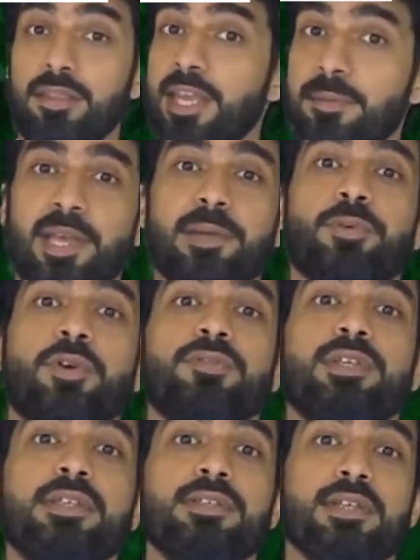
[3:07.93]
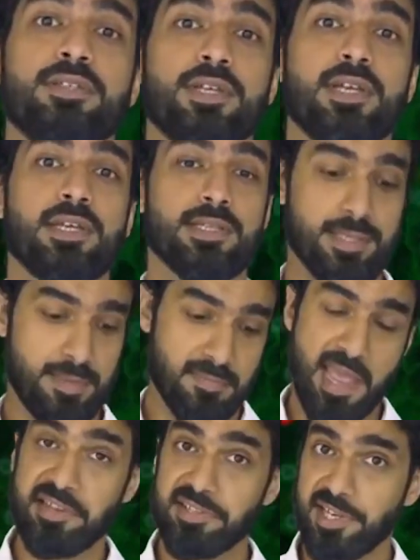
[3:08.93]
They make proteins such as
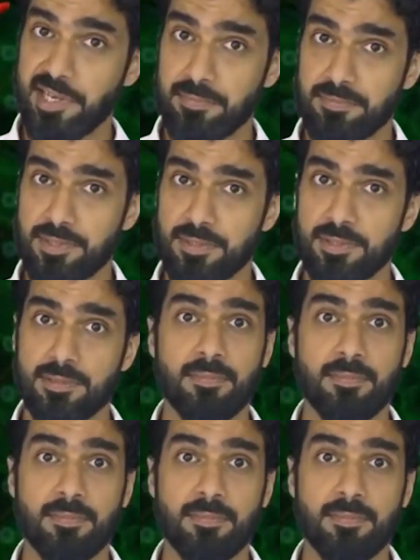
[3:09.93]
enzymes,